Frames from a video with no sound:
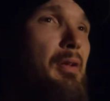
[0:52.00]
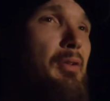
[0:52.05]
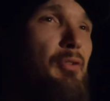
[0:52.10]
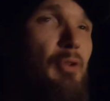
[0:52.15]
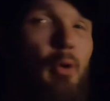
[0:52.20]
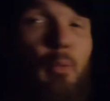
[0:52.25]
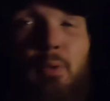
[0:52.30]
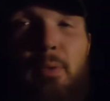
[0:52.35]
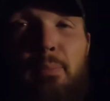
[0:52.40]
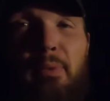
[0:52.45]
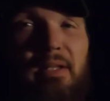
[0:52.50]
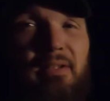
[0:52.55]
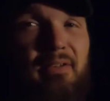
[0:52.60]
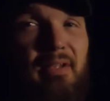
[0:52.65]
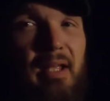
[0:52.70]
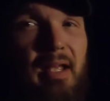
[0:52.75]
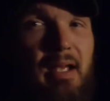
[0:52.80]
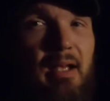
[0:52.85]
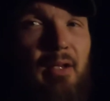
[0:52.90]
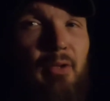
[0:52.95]
So we blessed
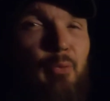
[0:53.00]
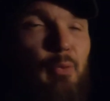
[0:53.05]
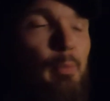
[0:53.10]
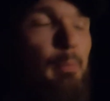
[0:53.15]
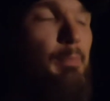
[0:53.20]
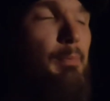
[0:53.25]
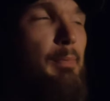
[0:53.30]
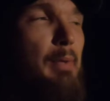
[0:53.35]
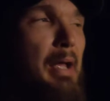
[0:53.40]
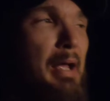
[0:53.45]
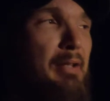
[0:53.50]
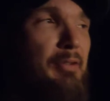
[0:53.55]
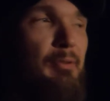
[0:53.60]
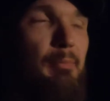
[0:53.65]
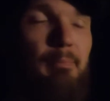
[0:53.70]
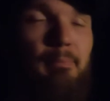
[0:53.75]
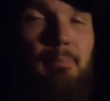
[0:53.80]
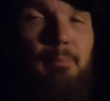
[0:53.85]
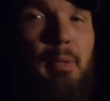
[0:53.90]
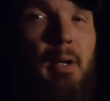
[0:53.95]
the house. We had
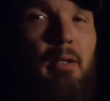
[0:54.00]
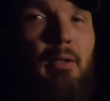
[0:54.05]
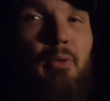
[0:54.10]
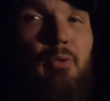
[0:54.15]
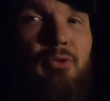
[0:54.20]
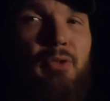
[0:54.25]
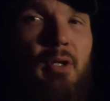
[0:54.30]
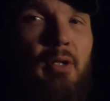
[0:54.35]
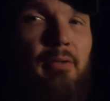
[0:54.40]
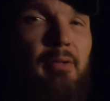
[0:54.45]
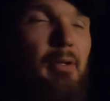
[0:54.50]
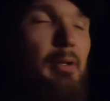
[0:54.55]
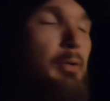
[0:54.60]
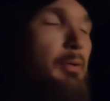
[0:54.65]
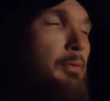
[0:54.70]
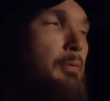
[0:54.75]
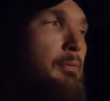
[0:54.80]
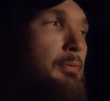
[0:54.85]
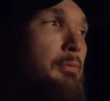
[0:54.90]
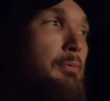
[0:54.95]
some Palo
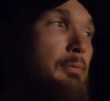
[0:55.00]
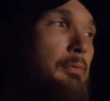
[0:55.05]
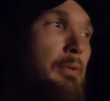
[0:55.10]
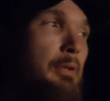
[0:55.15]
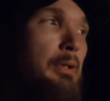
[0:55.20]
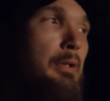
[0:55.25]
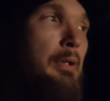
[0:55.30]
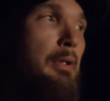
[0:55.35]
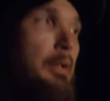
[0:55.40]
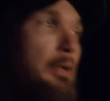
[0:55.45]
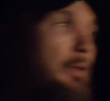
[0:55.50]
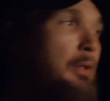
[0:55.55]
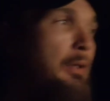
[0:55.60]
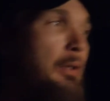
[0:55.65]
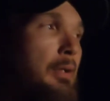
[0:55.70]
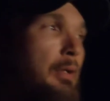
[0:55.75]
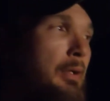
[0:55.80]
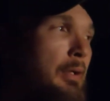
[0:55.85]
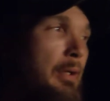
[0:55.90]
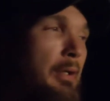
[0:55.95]
Santo
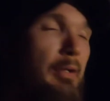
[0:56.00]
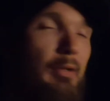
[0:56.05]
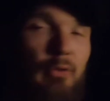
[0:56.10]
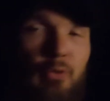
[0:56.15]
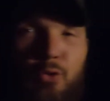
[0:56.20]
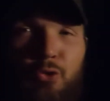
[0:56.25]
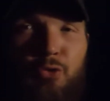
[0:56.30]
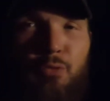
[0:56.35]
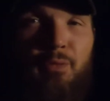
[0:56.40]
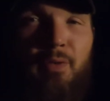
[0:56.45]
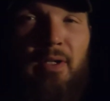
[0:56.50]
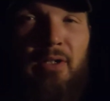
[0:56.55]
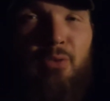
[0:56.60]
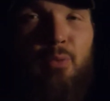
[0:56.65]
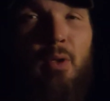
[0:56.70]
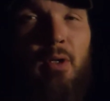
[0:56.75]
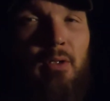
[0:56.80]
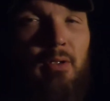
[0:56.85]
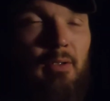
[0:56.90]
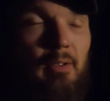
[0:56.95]
and a crucifix
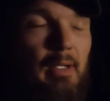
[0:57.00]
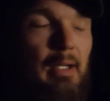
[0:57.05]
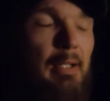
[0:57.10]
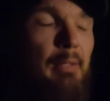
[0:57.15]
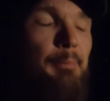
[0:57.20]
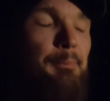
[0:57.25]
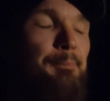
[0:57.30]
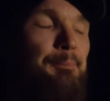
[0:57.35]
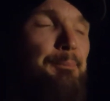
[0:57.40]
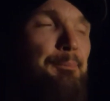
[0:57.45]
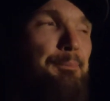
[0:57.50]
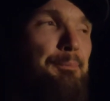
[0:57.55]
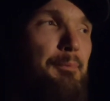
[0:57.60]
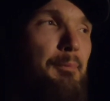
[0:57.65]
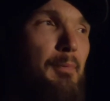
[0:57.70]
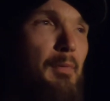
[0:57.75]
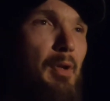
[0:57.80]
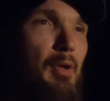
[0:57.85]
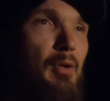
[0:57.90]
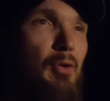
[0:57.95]
walking around.
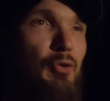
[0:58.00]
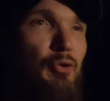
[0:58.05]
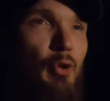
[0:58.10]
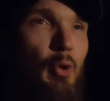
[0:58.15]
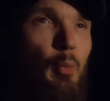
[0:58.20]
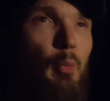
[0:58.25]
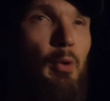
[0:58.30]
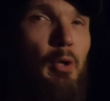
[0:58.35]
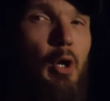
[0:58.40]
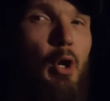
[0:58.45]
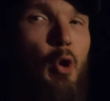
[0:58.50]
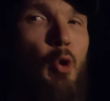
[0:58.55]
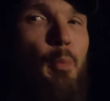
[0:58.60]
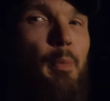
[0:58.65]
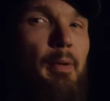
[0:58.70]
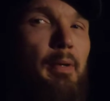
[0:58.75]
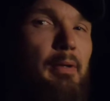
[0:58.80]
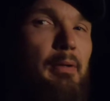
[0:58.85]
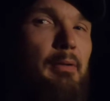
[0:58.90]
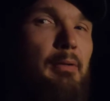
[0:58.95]
So we're
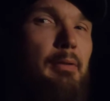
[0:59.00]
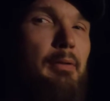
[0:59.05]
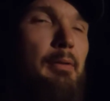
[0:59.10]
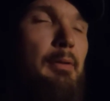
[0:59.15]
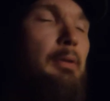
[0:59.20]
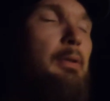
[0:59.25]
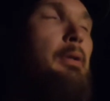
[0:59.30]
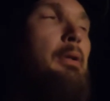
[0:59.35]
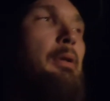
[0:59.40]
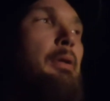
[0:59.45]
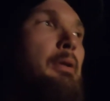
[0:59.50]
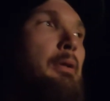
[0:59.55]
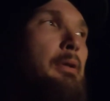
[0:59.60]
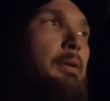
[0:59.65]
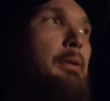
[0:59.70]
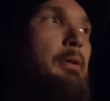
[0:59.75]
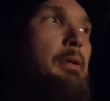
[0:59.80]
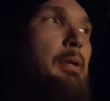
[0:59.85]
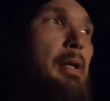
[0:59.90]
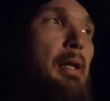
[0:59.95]
hoping
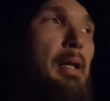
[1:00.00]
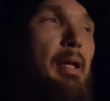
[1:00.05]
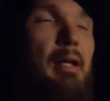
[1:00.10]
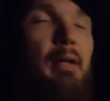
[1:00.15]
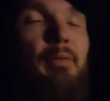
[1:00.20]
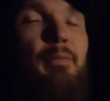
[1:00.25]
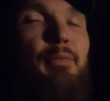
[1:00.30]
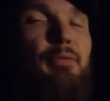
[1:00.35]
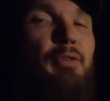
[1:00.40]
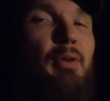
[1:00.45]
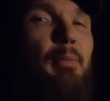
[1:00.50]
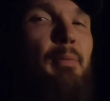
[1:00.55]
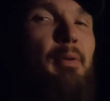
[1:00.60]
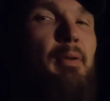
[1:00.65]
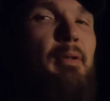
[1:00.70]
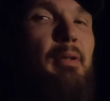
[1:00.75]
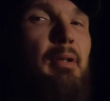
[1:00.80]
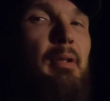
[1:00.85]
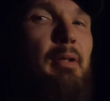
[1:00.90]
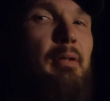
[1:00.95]
if
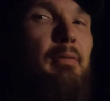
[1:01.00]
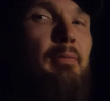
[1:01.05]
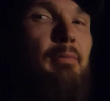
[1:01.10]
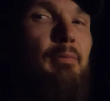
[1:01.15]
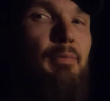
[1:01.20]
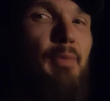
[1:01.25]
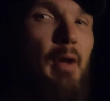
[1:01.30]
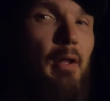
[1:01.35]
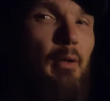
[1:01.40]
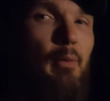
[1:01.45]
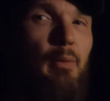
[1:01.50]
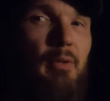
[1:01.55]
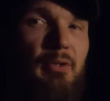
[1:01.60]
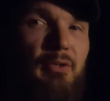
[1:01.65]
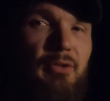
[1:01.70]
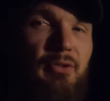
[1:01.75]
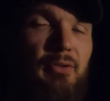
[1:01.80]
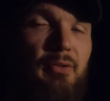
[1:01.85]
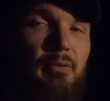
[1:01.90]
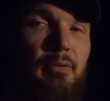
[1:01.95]
something did follow
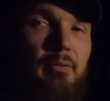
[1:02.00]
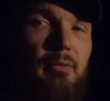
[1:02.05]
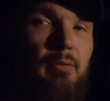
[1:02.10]
us.